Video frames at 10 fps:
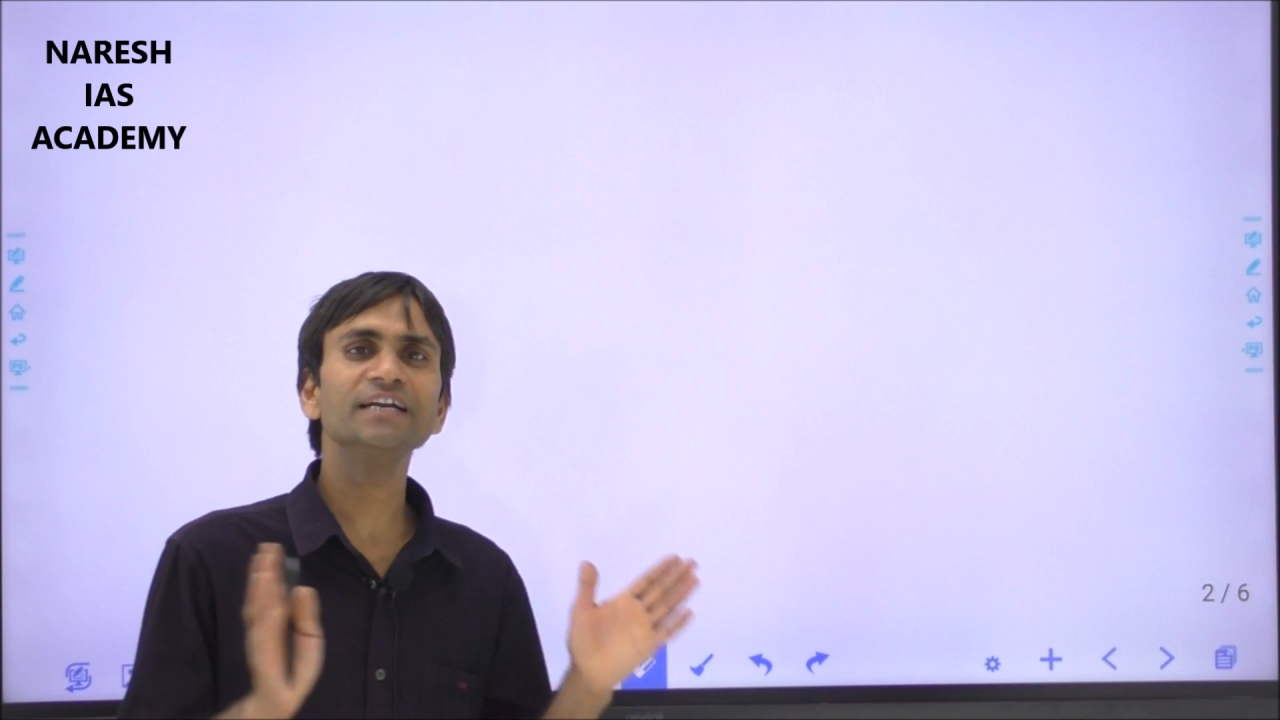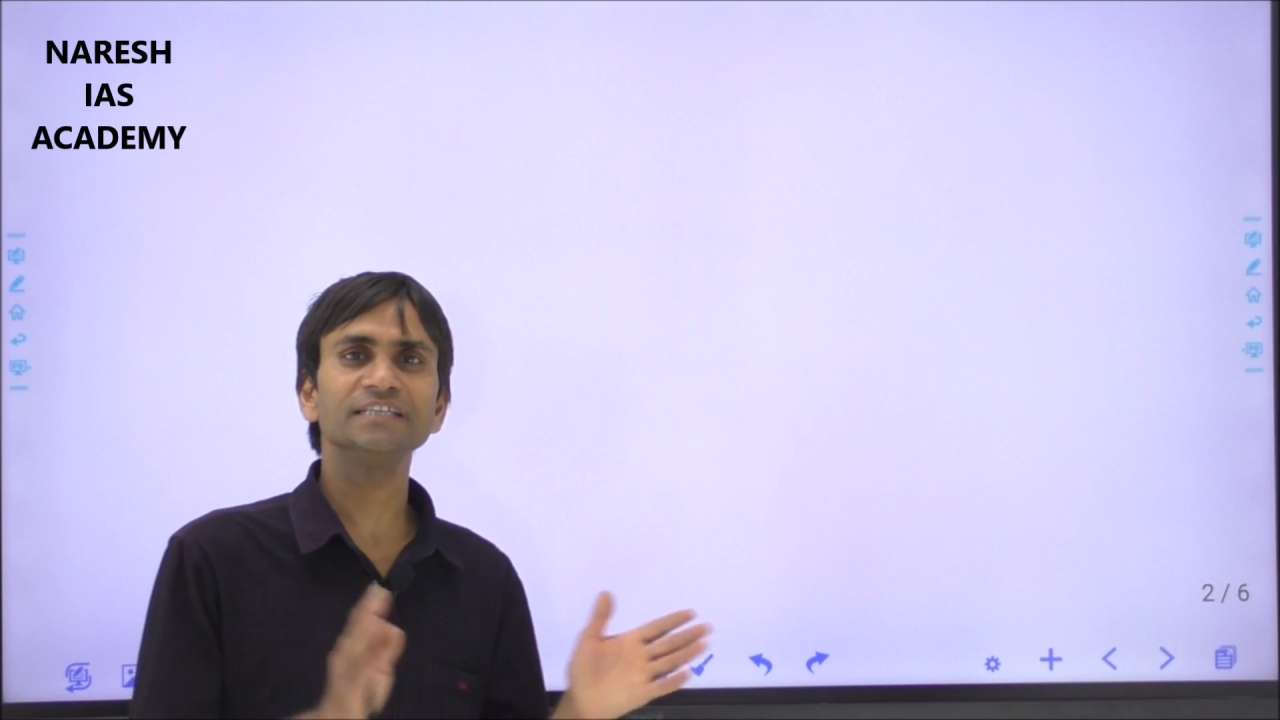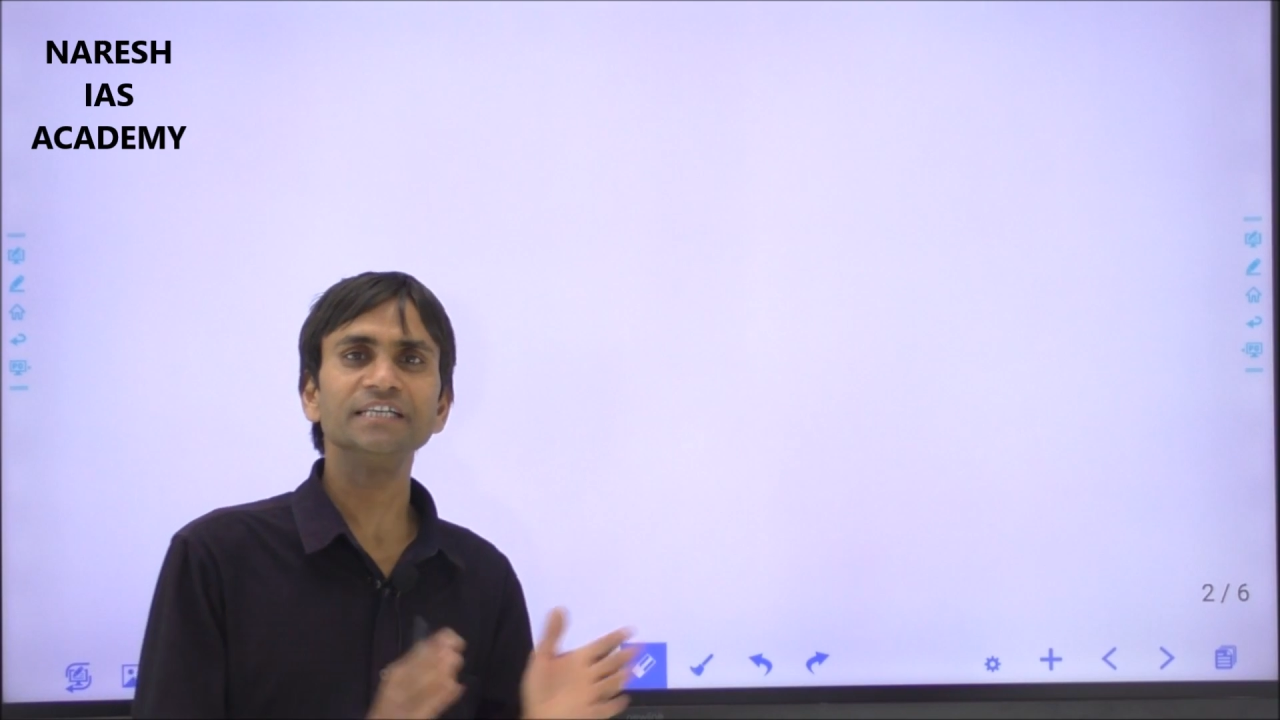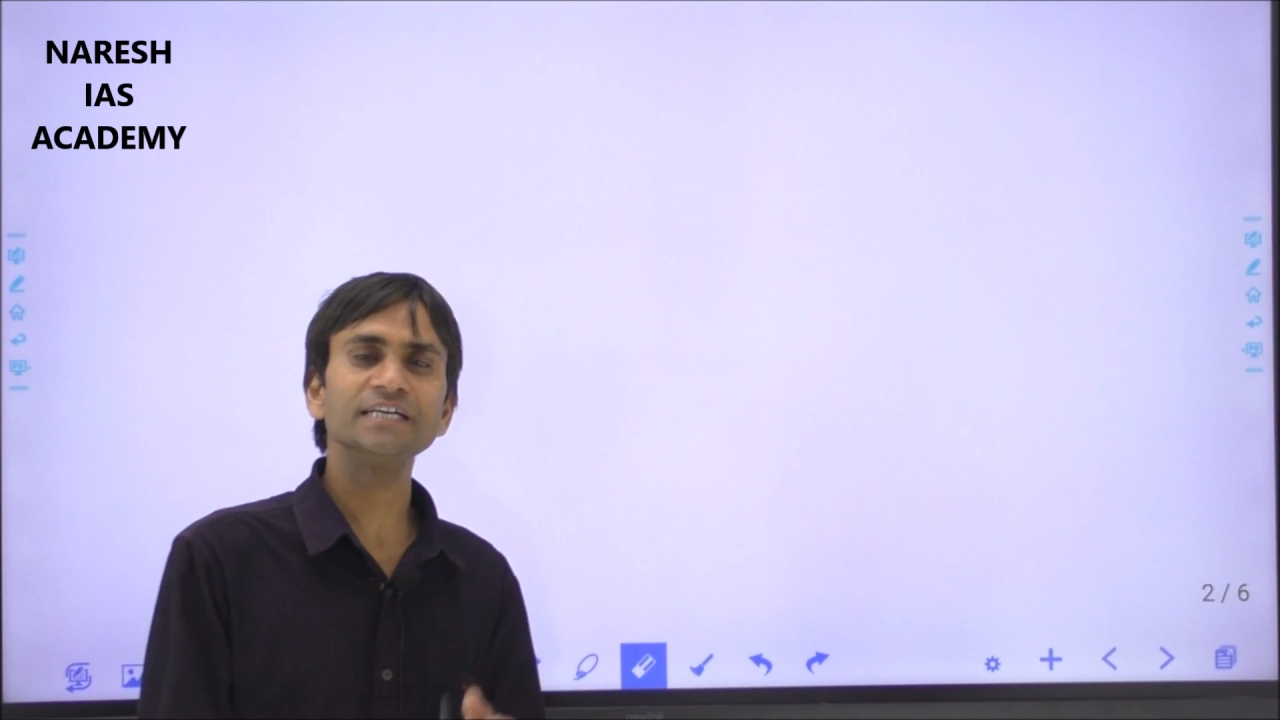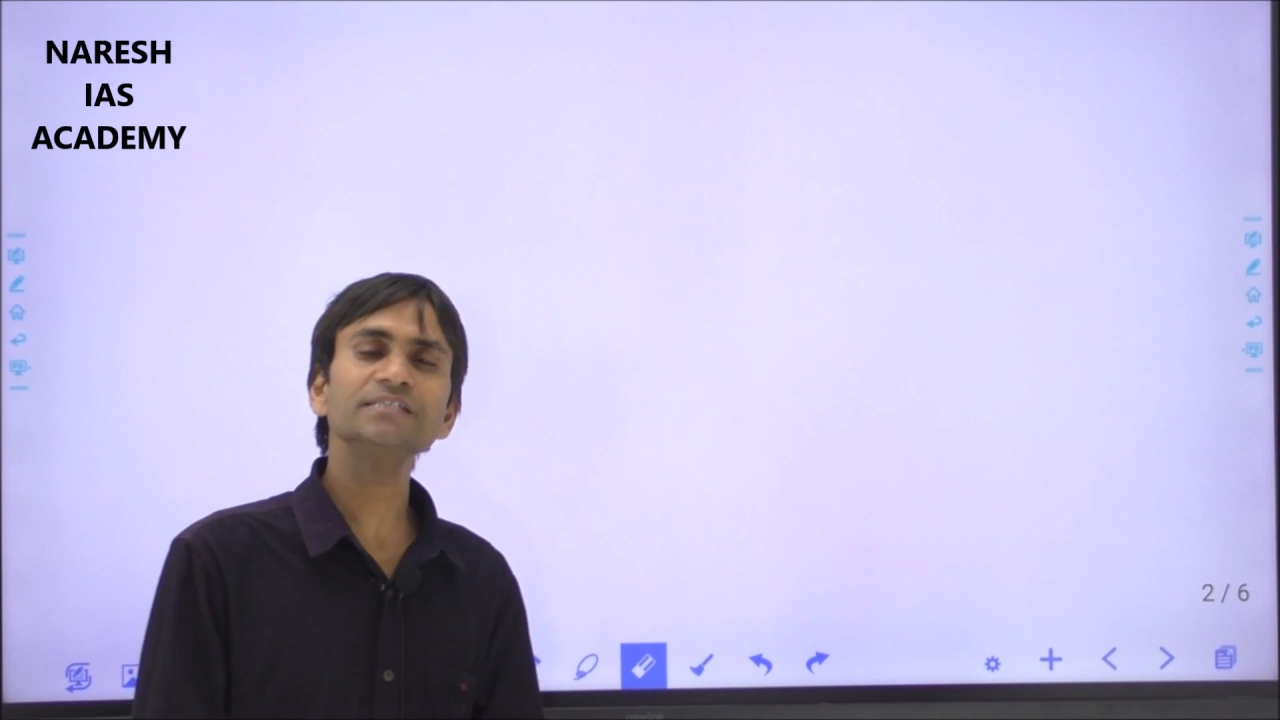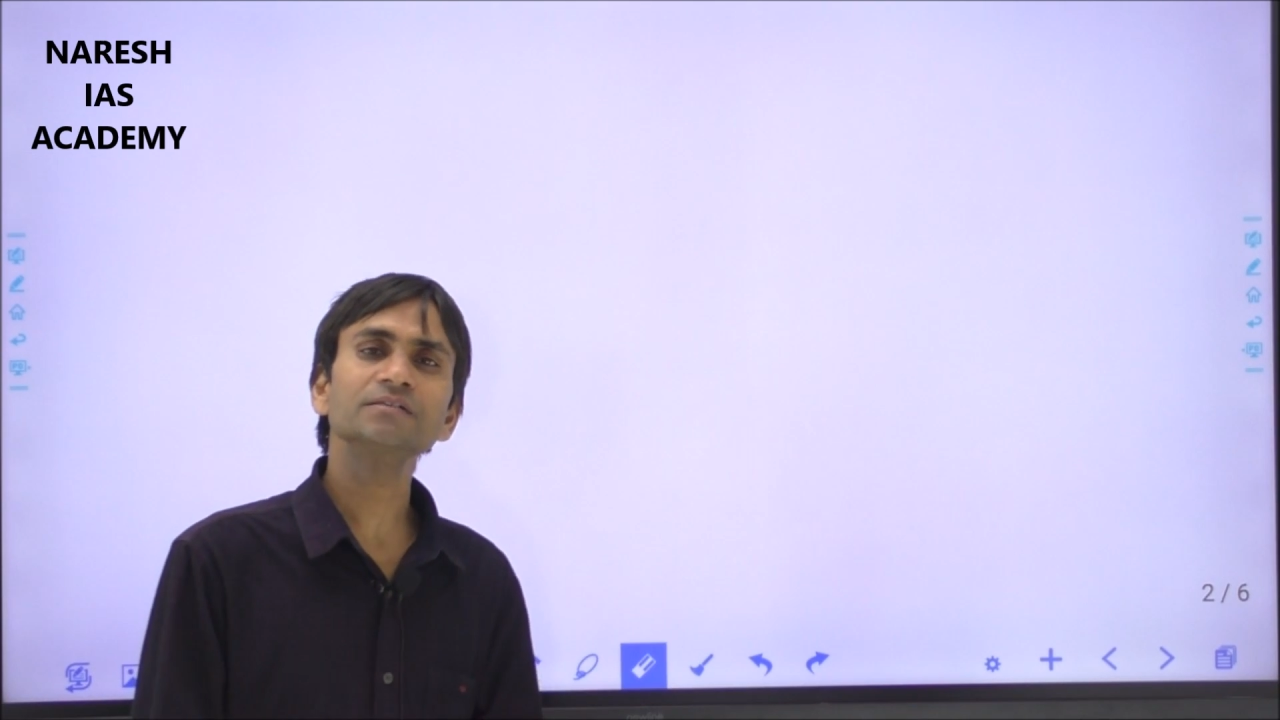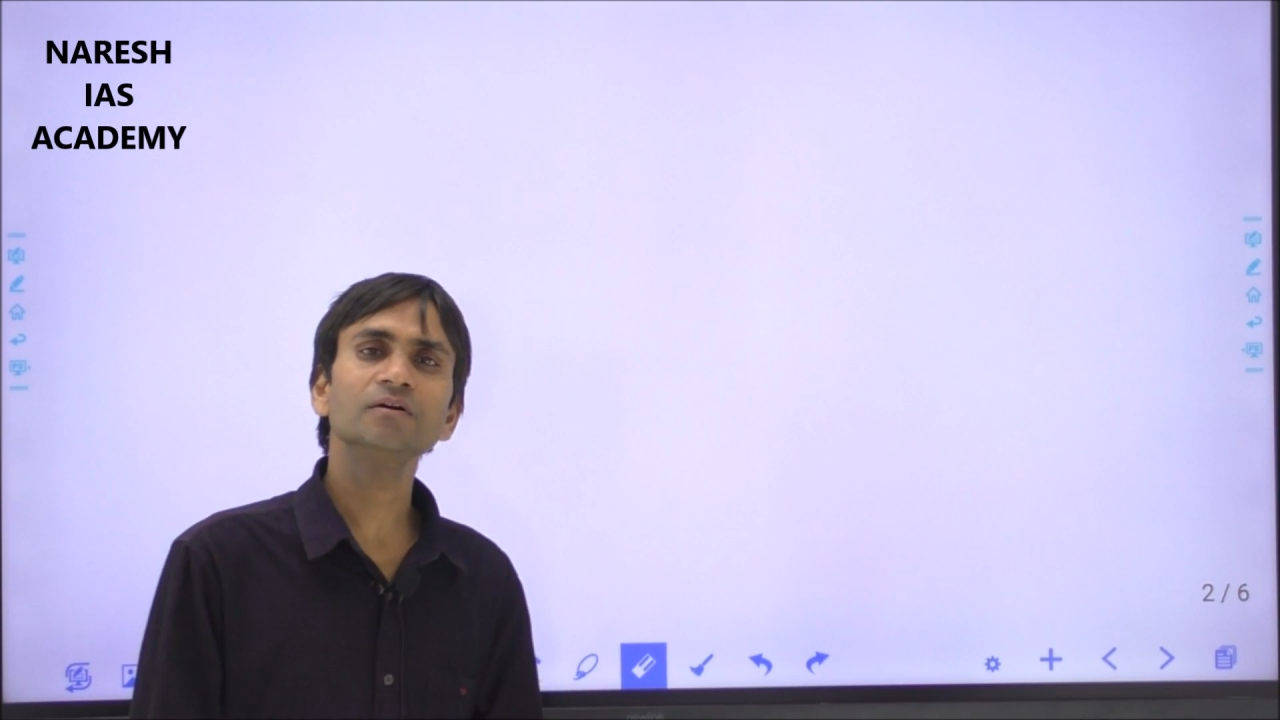and GS